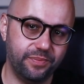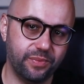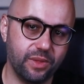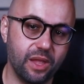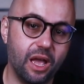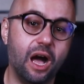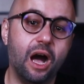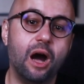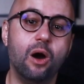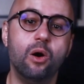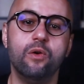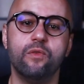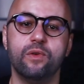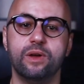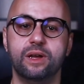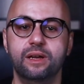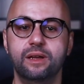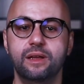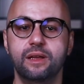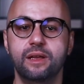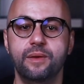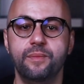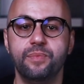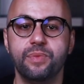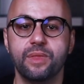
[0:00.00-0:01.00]
However,
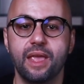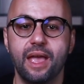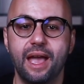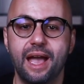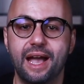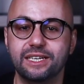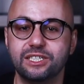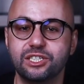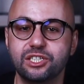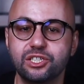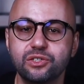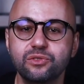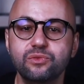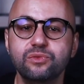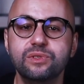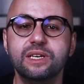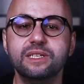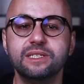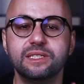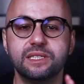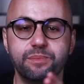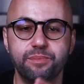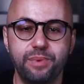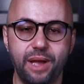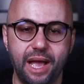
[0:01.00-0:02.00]
as soon as
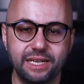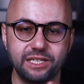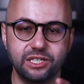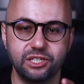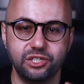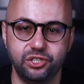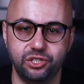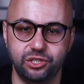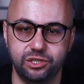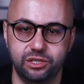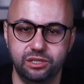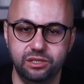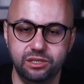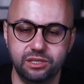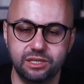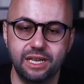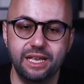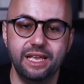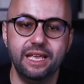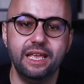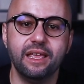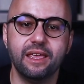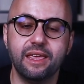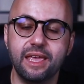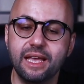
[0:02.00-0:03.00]
the passengers
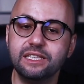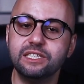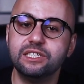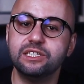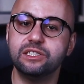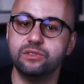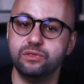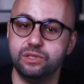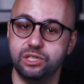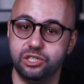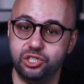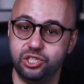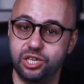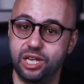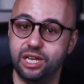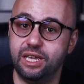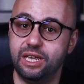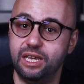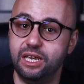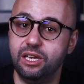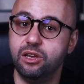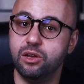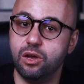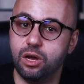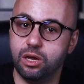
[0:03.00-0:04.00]
get to the
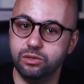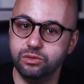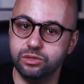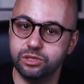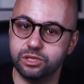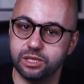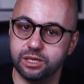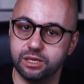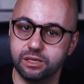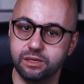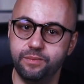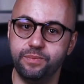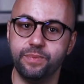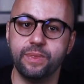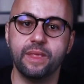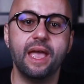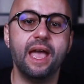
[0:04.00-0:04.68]
check-in counter,